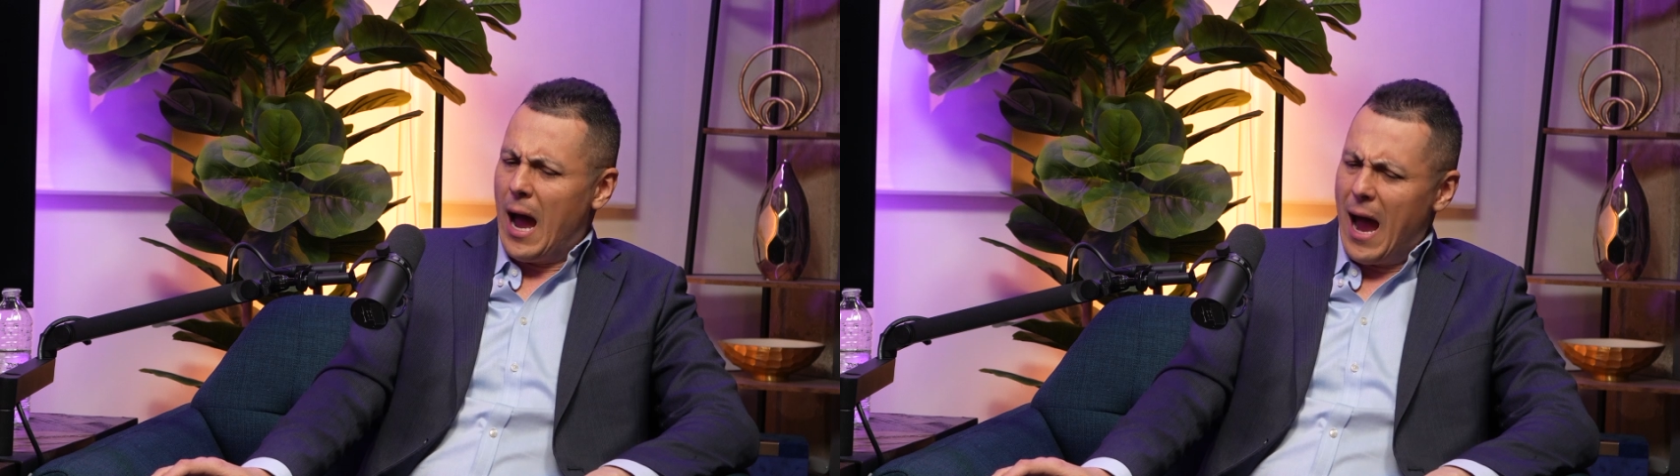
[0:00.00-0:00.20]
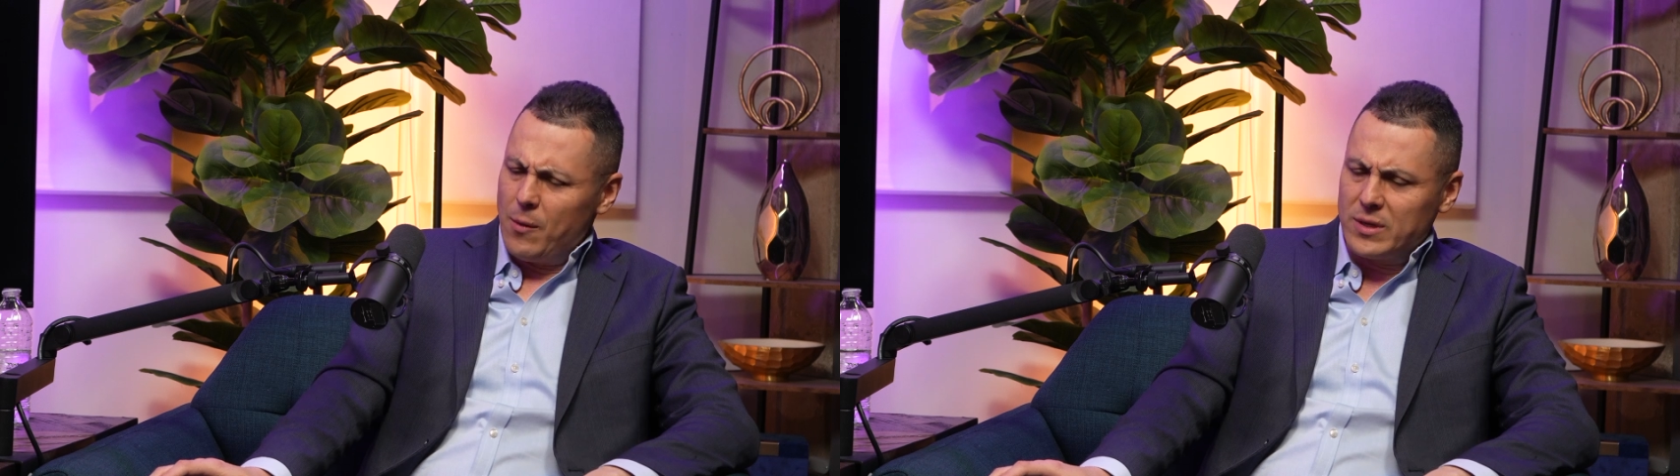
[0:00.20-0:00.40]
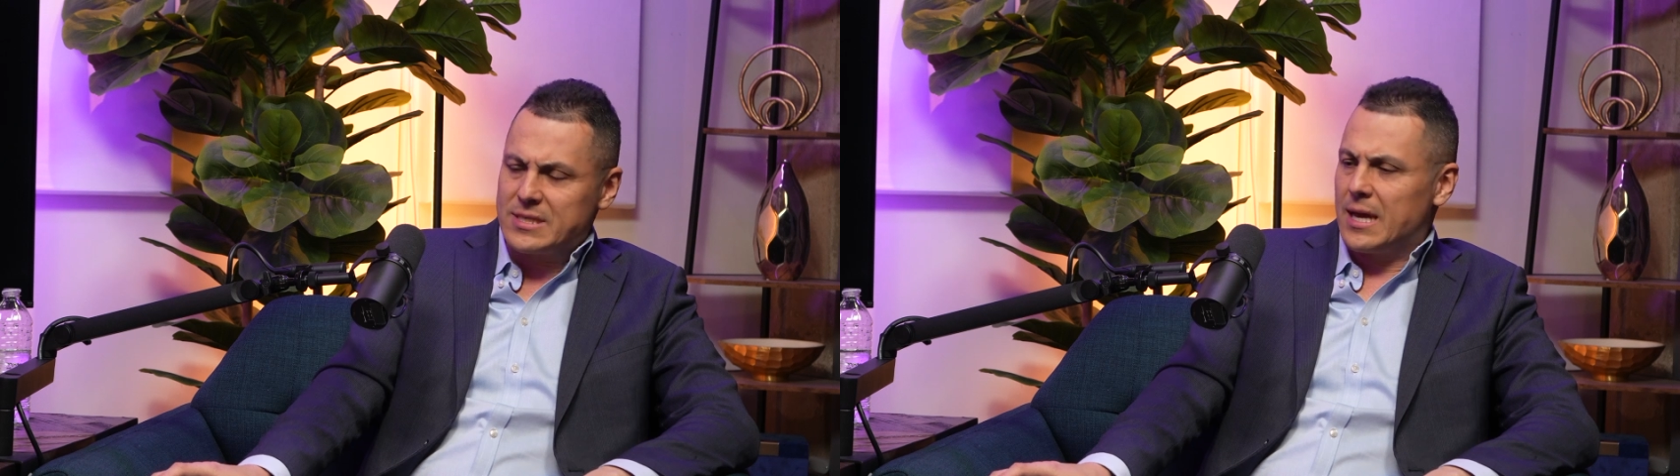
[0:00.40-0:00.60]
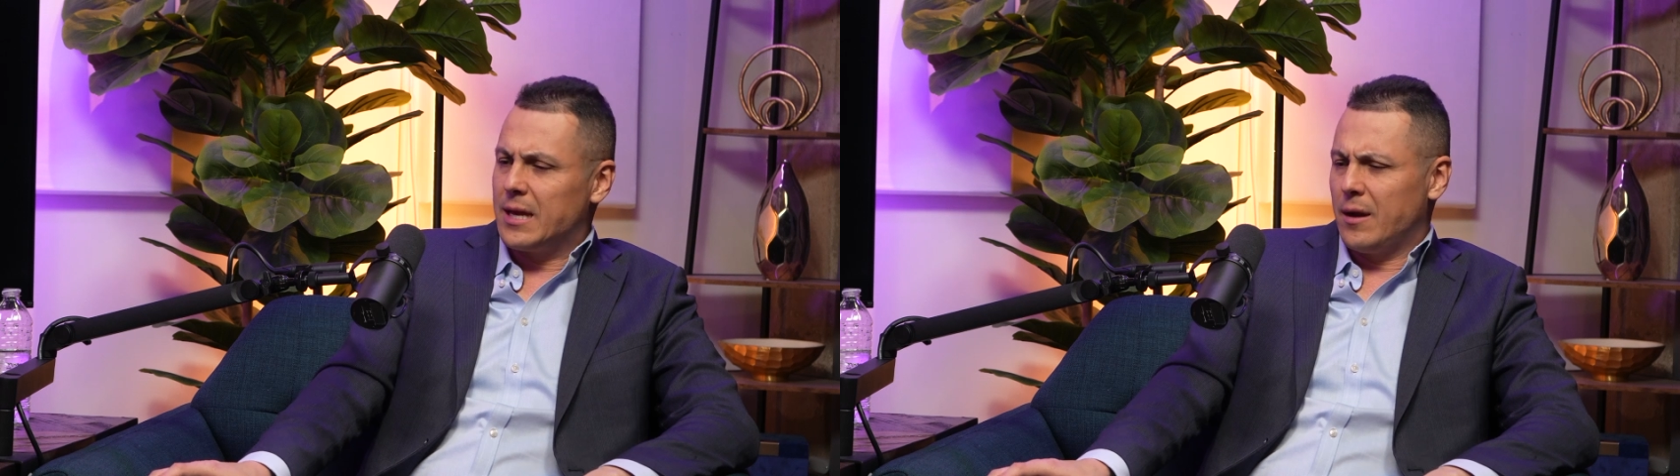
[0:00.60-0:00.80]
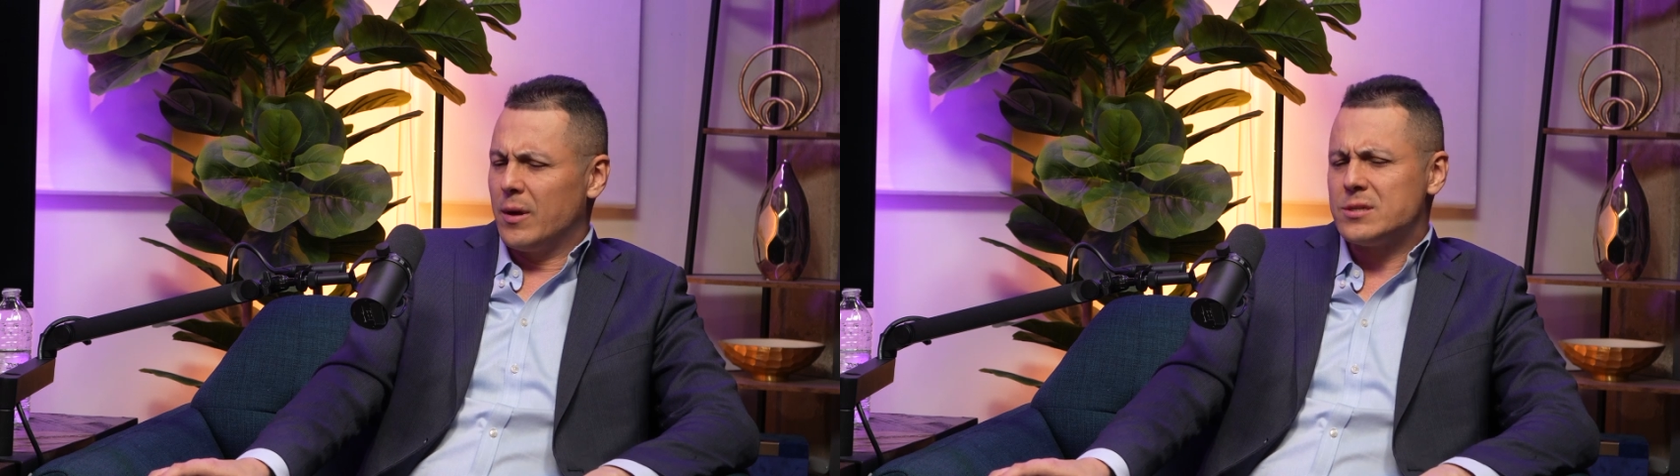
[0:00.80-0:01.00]
I would say,
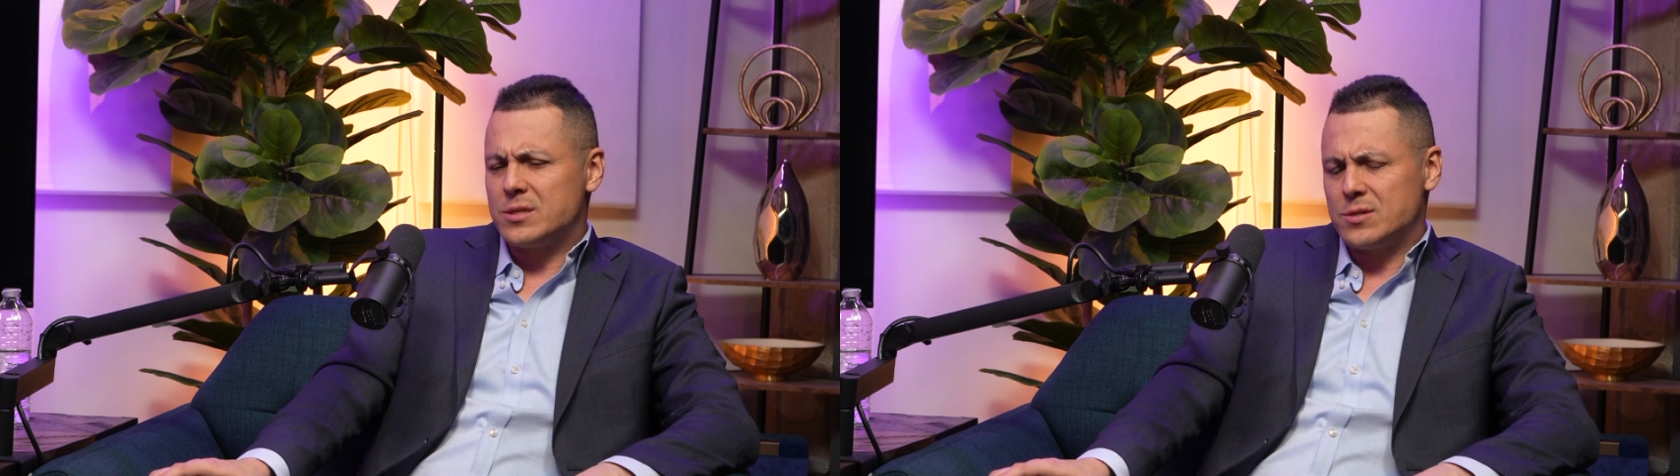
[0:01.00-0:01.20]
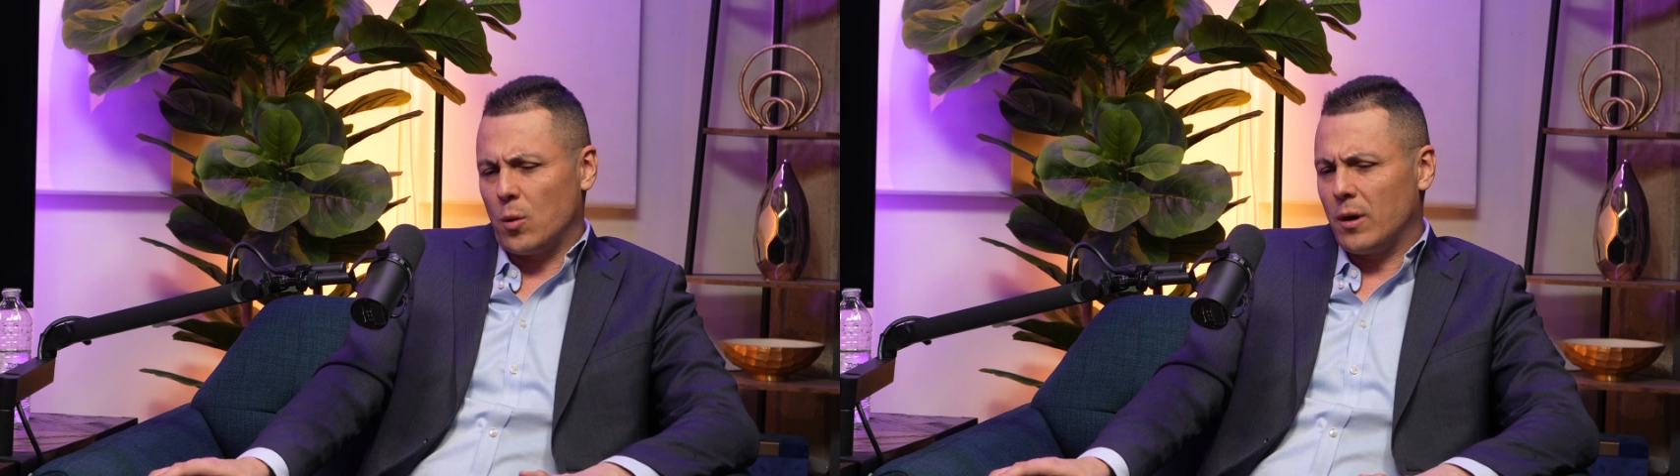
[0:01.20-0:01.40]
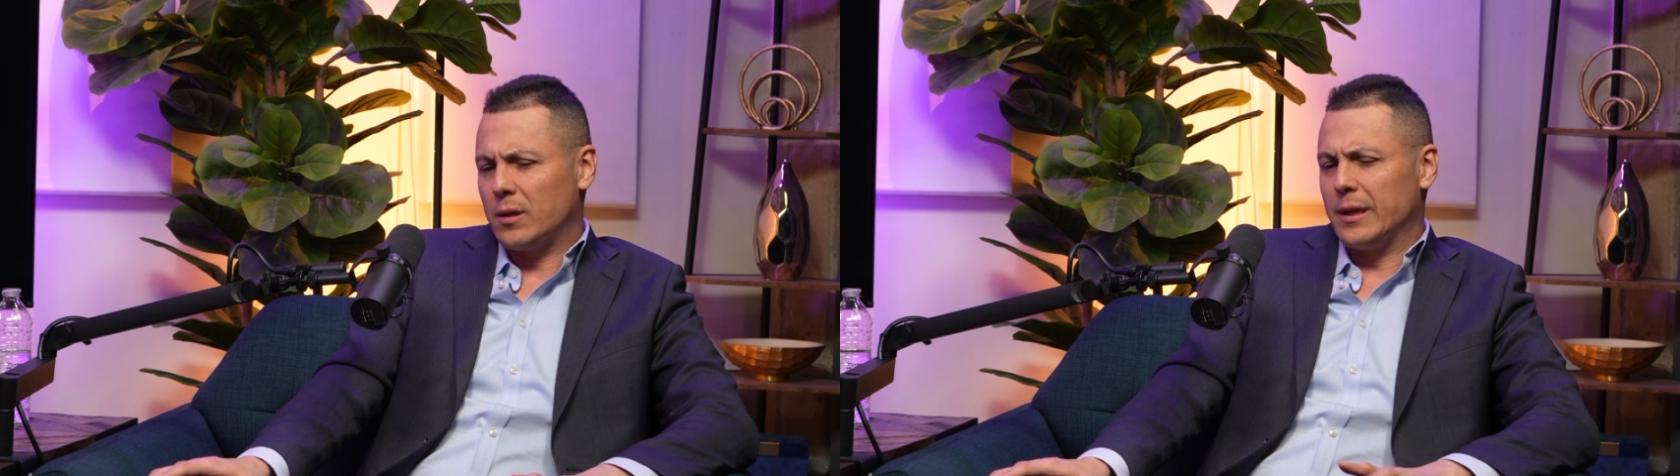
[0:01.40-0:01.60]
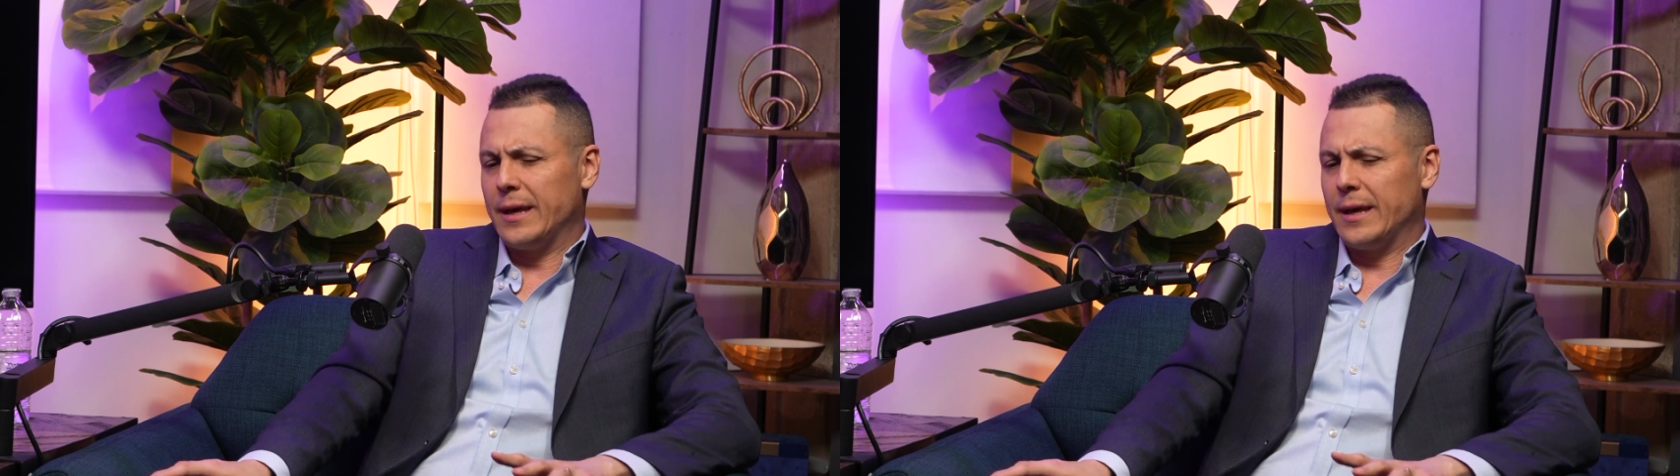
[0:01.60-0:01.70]
historically,